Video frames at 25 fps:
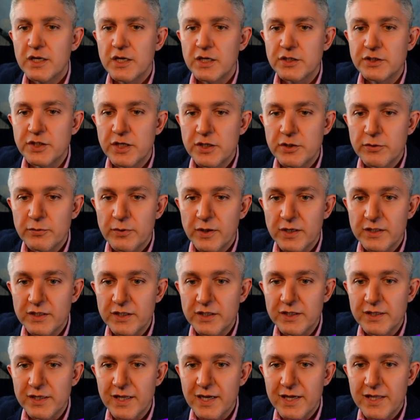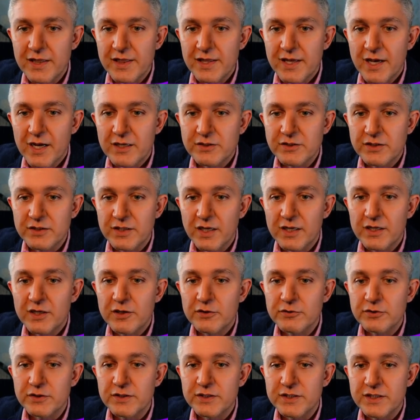generated
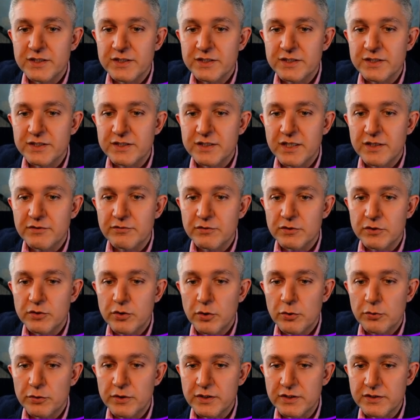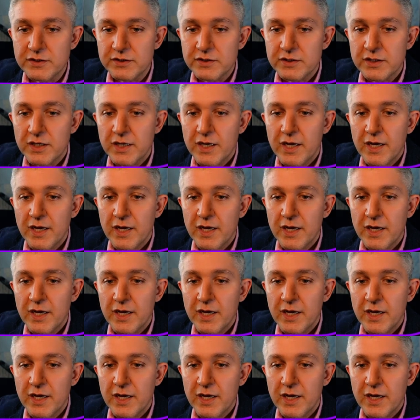9,967 tokens.